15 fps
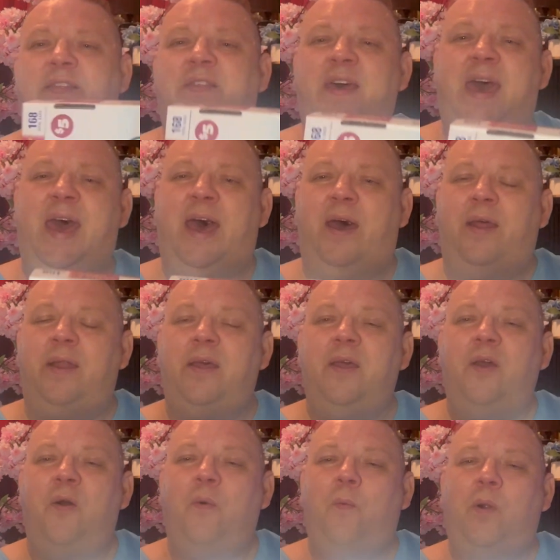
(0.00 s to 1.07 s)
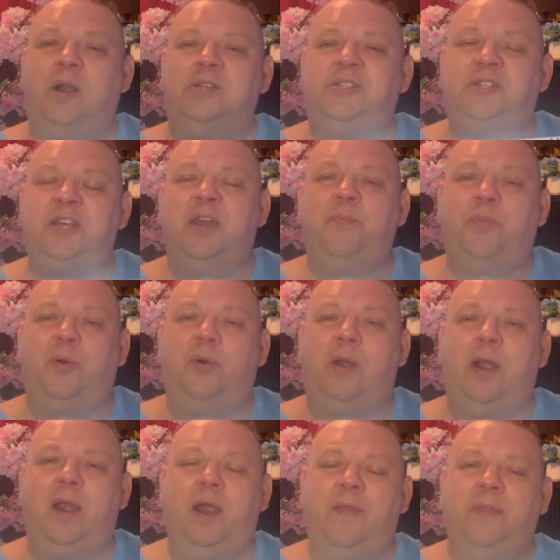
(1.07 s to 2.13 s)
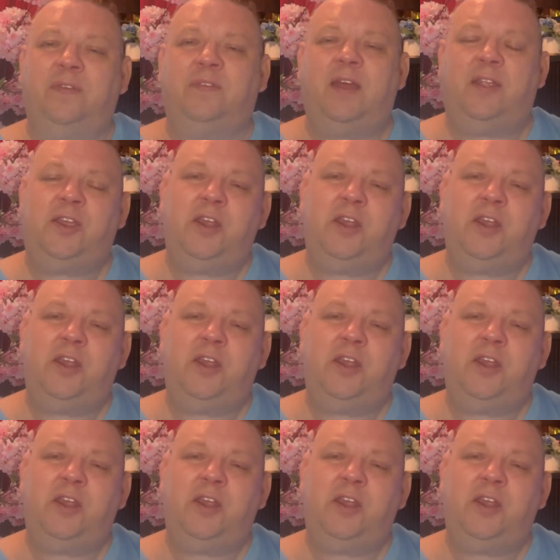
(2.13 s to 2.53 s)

that, where it's temporary on the side.